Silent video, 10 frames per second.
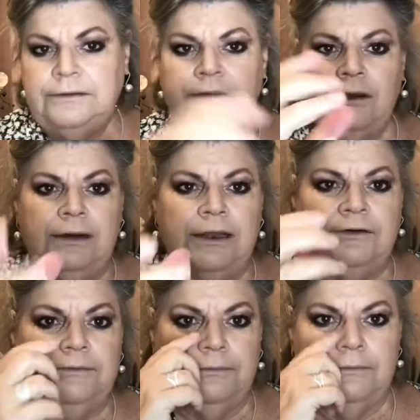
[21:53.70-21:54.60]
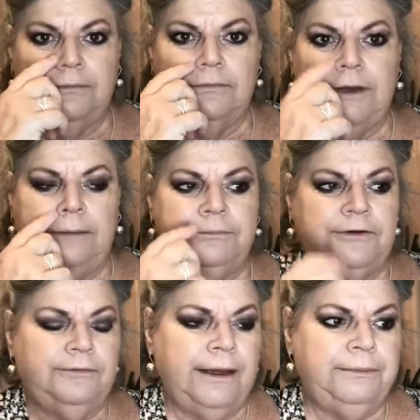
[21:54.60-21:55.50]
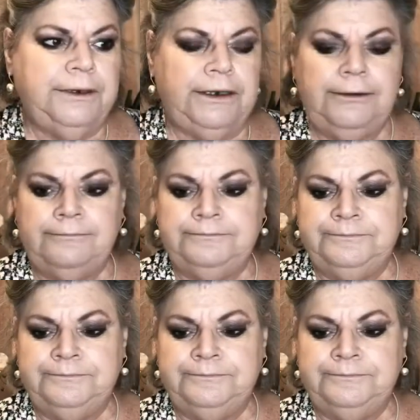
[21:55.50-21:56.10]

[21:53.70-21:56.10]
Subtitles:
No lunch wrap to wrap it in.